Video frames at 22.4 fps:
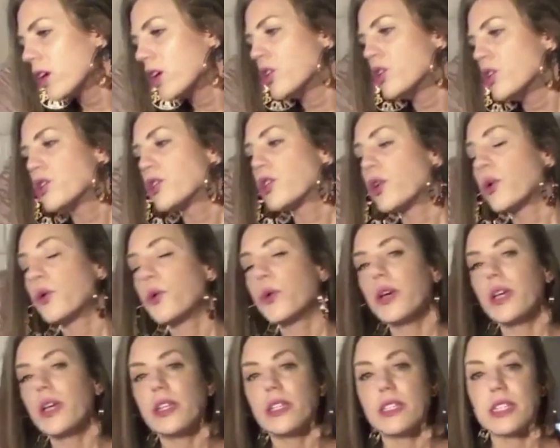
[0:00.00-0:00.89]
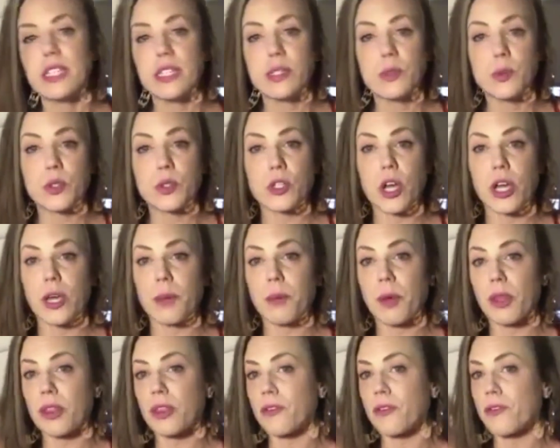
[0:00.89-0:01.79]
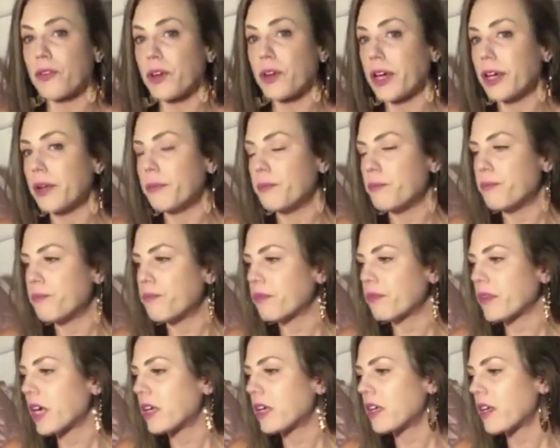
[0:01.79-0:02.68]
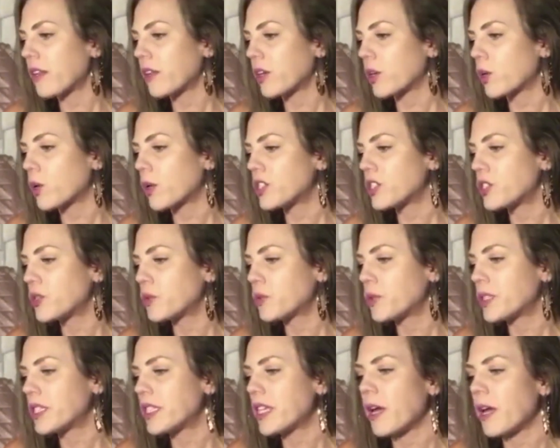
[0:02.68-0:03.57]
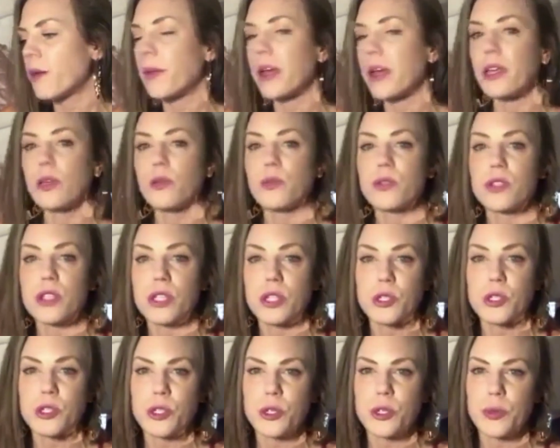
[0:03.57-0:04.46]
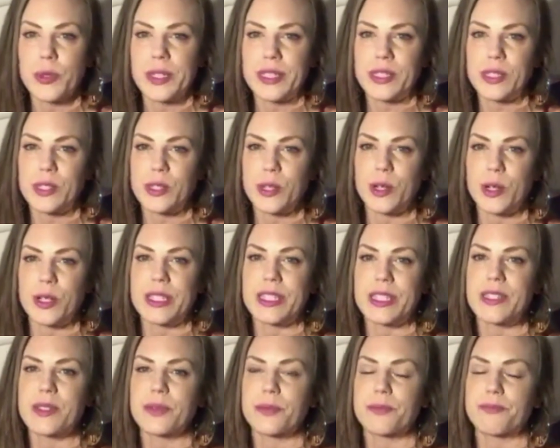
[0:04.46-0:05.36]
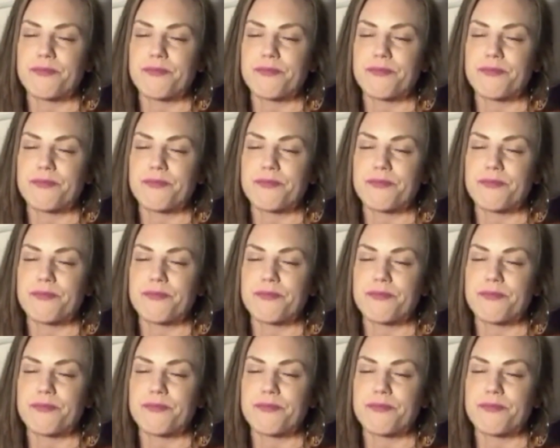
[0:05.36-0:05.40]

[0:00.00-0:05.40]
So since we're talking about the foot, another question was, am I using shoe inserts?